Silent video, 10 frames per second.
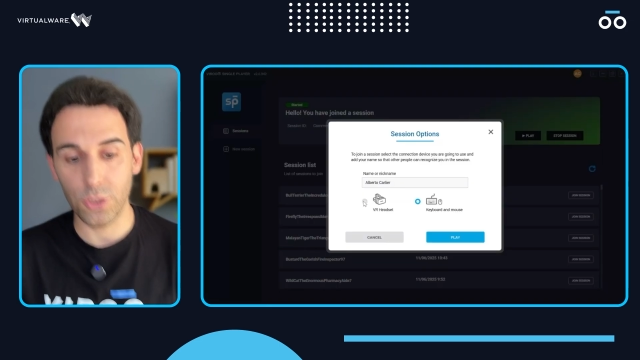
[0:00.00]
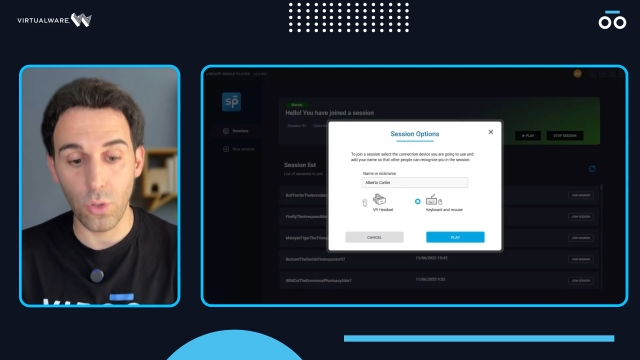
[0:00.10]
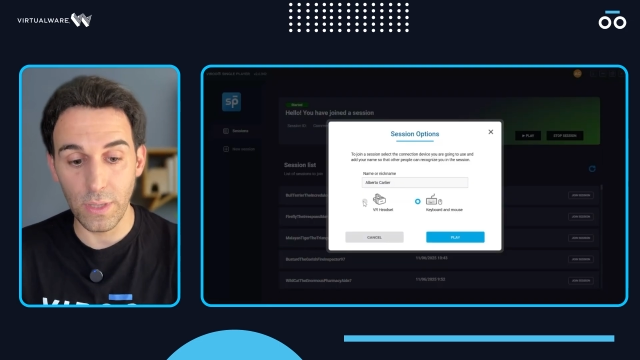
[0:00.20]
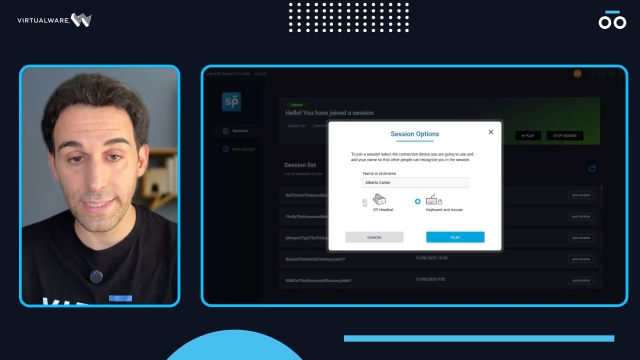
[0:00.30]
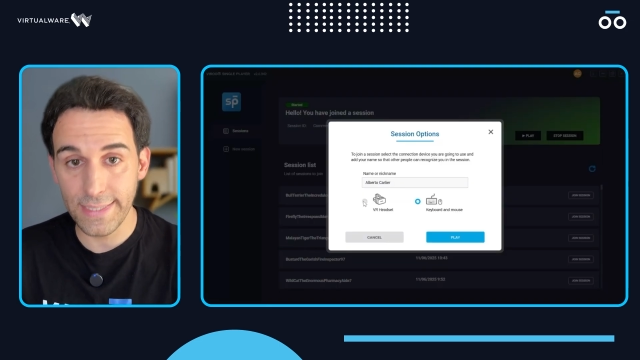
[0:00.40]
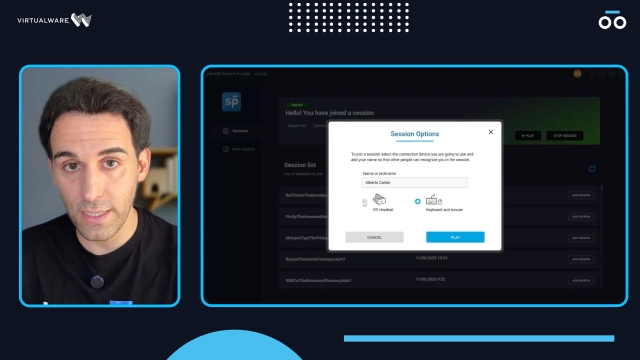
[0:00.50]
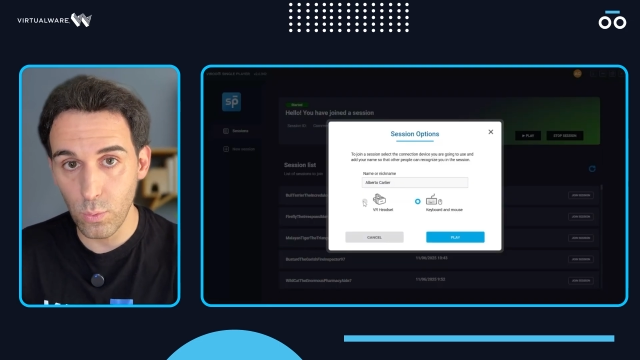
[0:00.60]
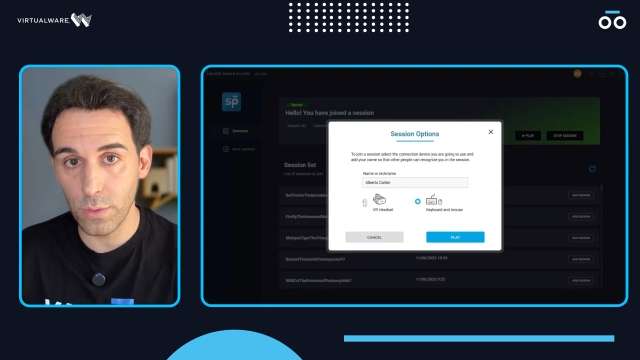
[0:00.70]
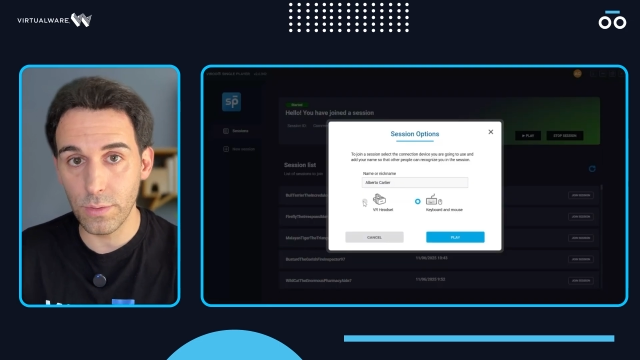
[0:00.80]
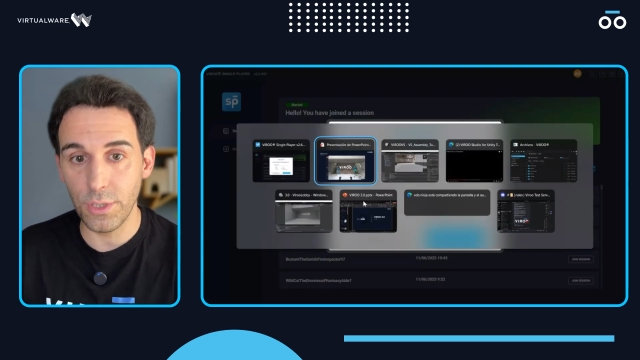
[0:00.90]
So let's see
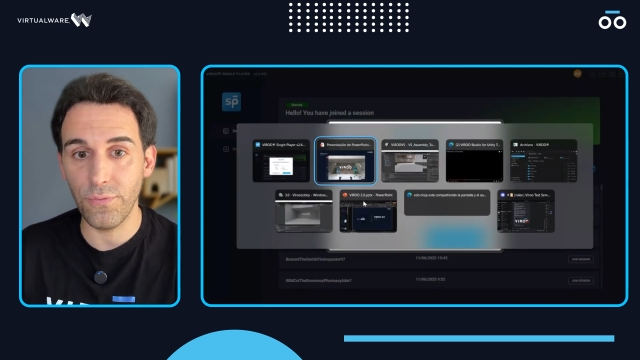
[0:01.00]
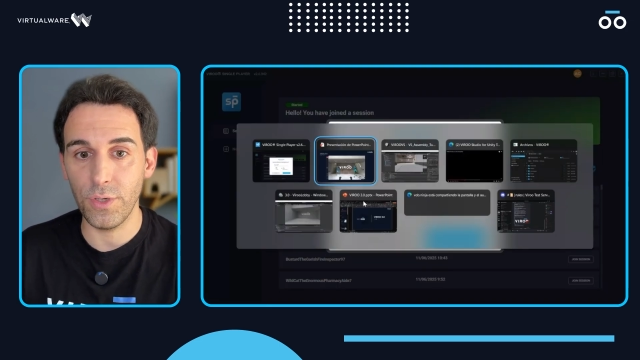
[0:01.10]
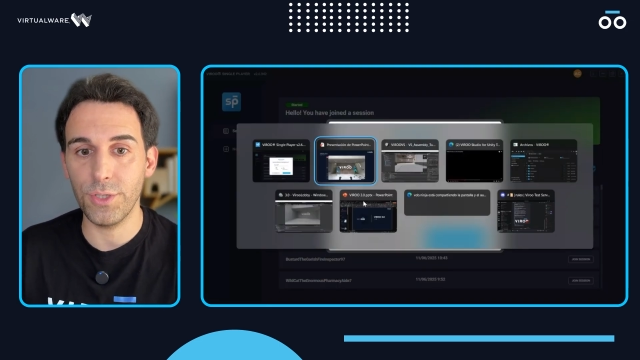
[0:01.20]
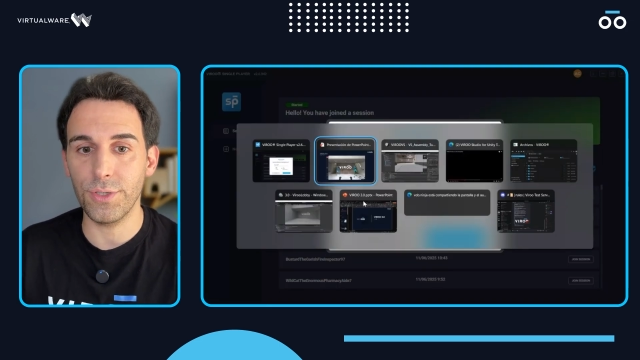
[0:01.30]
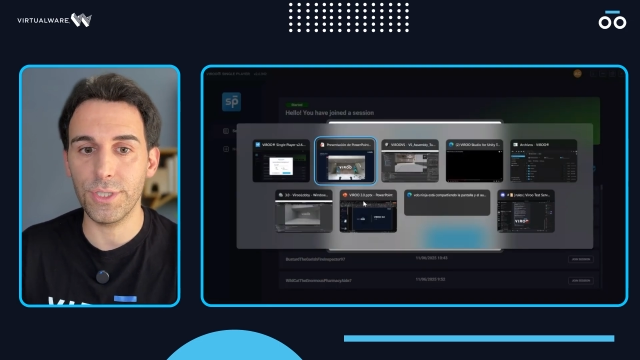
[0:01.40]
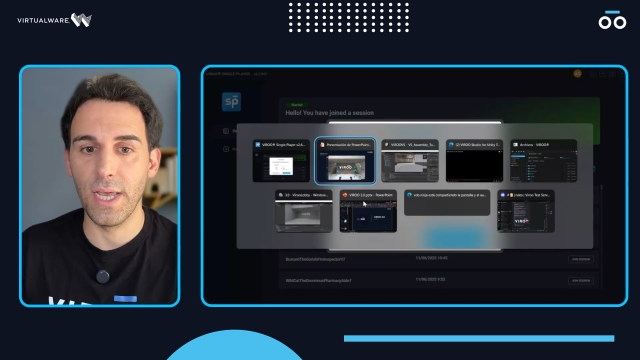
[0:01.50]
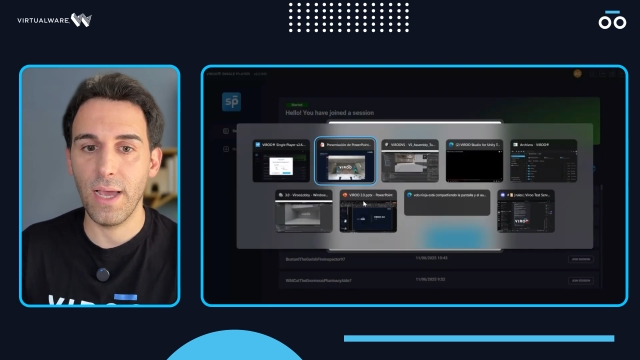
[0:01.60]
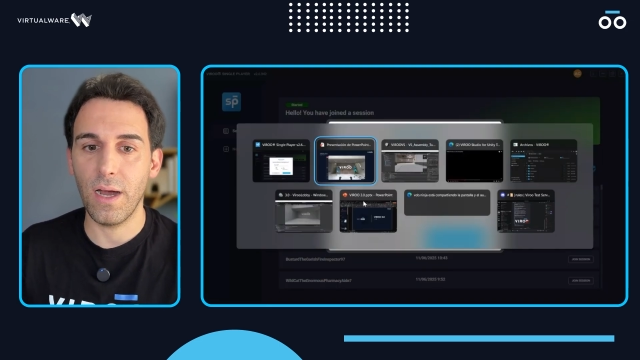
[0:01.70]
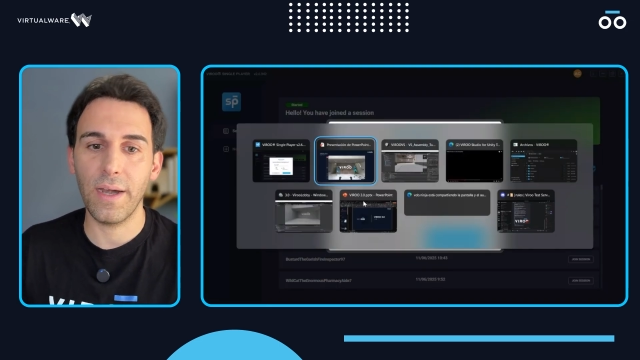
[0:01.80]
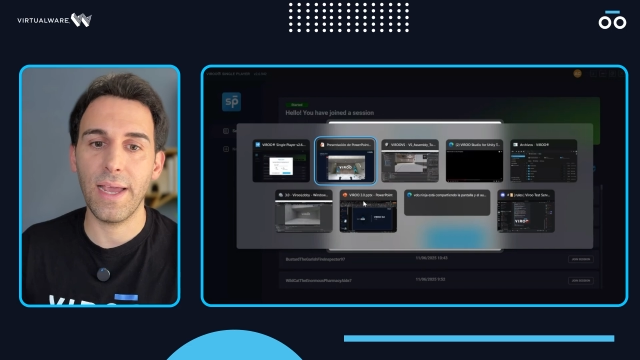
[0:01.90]
what new features
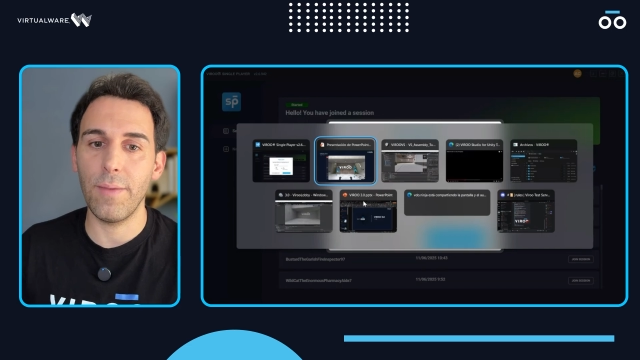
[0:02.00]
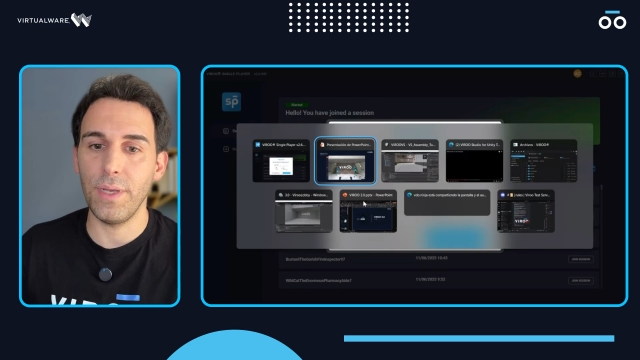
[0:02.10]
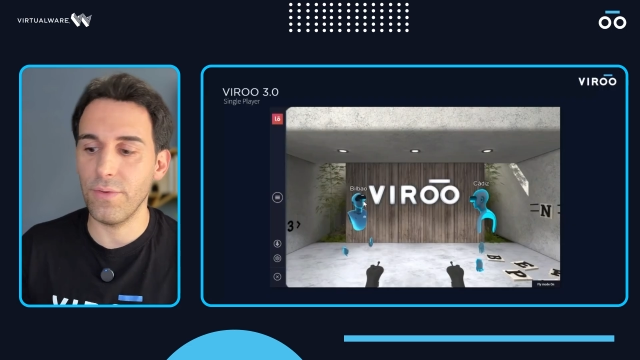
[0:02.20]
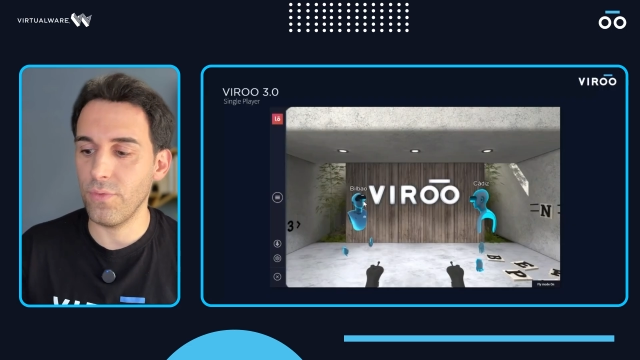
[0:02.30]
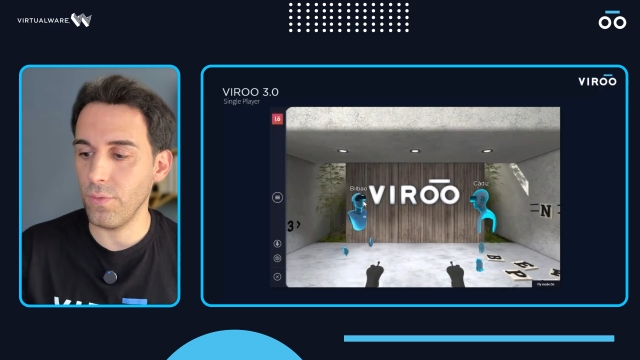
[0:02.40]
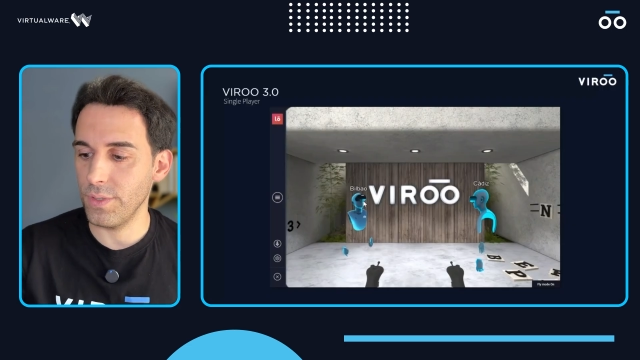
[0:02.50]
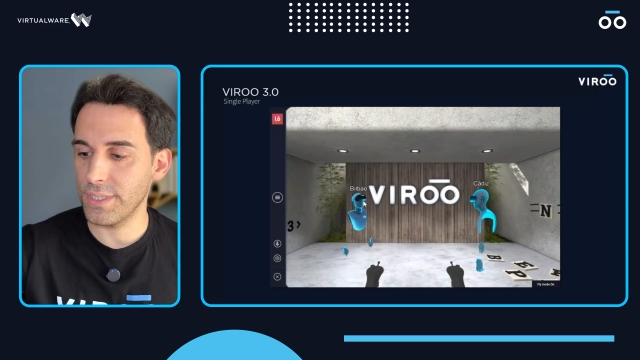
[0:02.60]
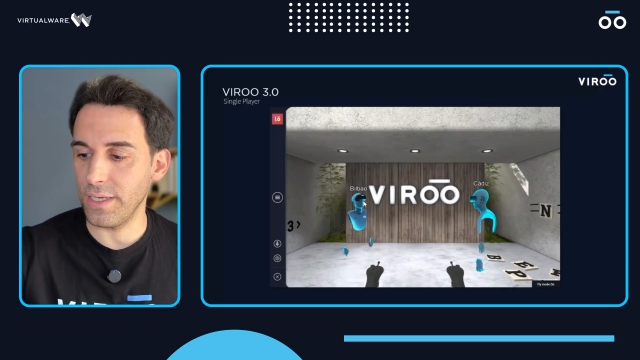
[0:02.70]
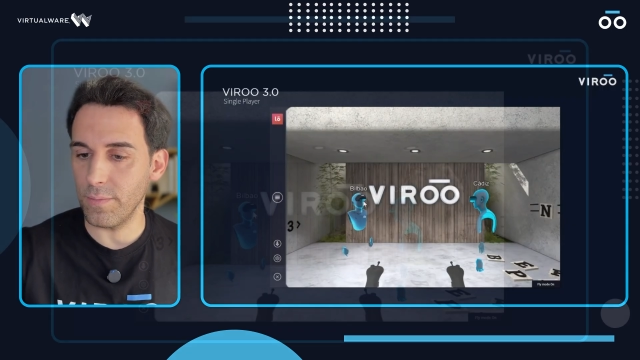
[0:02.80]
are coming for the single